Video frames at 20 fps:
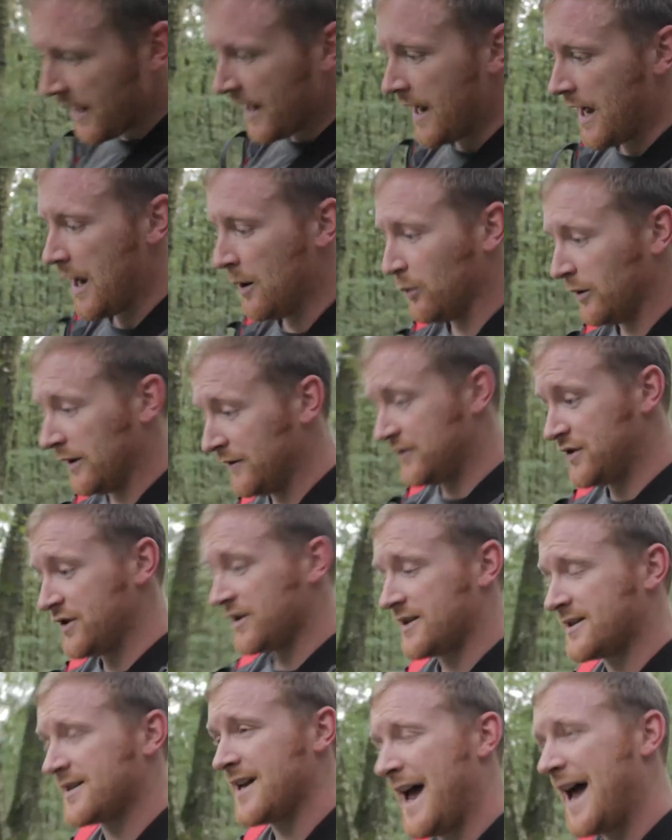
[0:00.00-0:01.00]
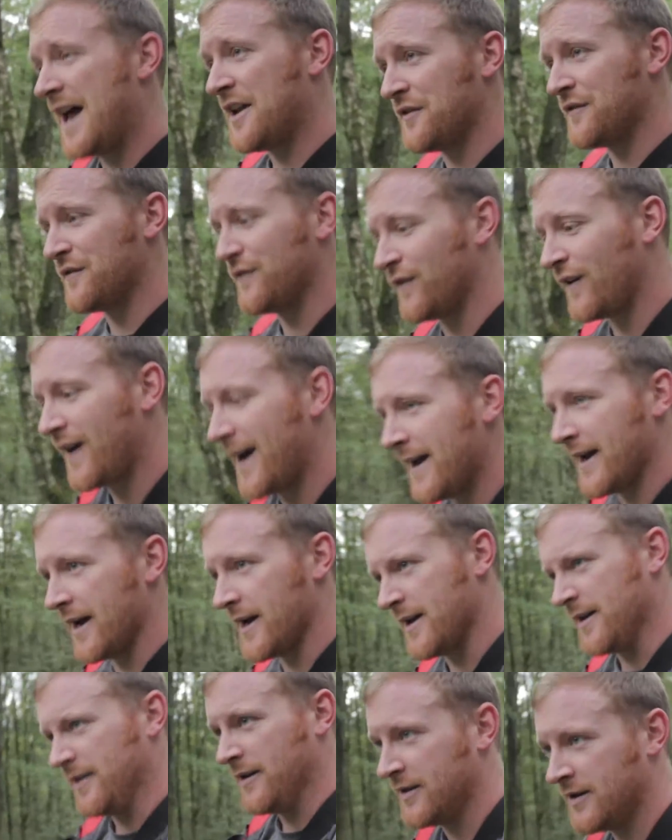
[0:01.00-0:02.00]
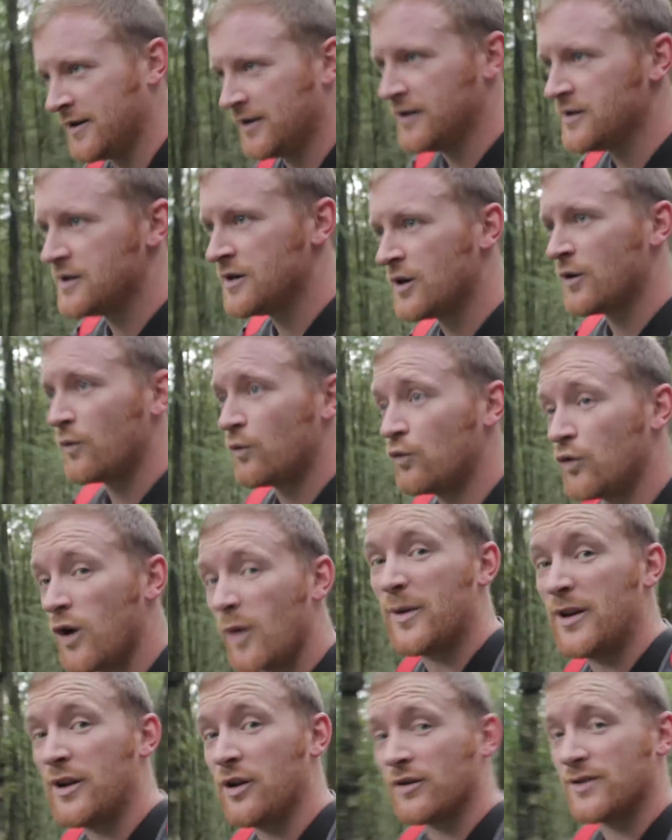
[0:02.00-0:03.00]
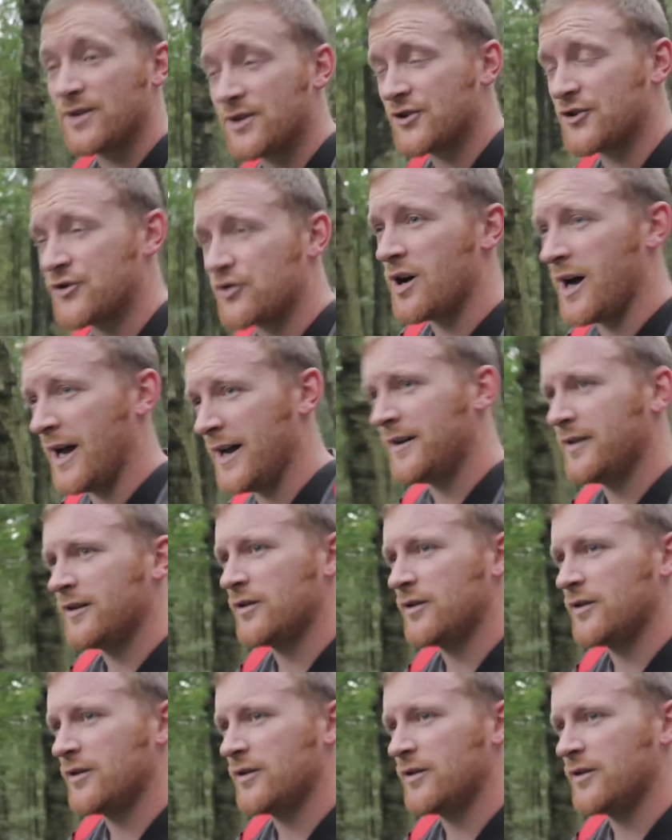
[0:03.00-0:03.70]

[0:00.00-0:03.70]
and we've just headed via Robin Hood Stride,